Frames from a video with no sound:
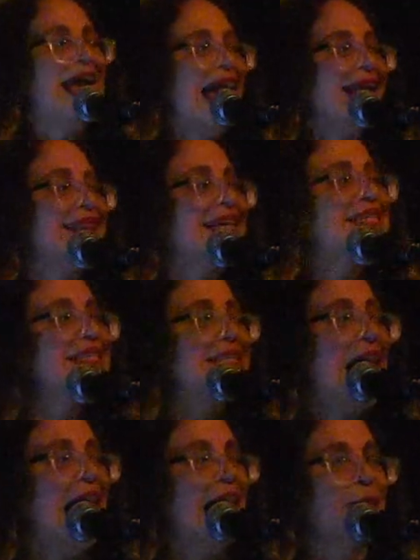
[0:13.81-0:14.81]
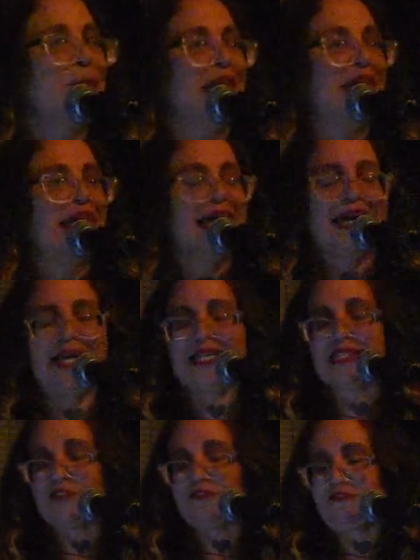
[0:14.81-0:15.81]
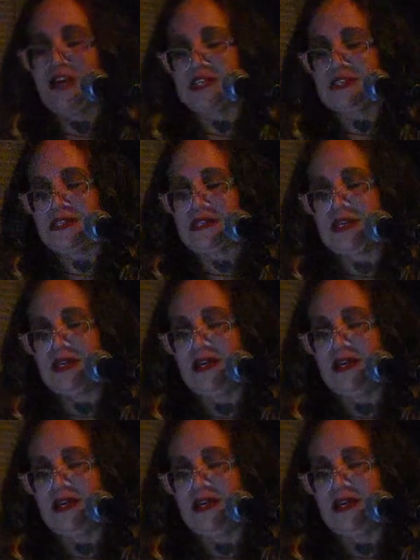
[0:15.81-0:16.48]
And this time, it is a fist.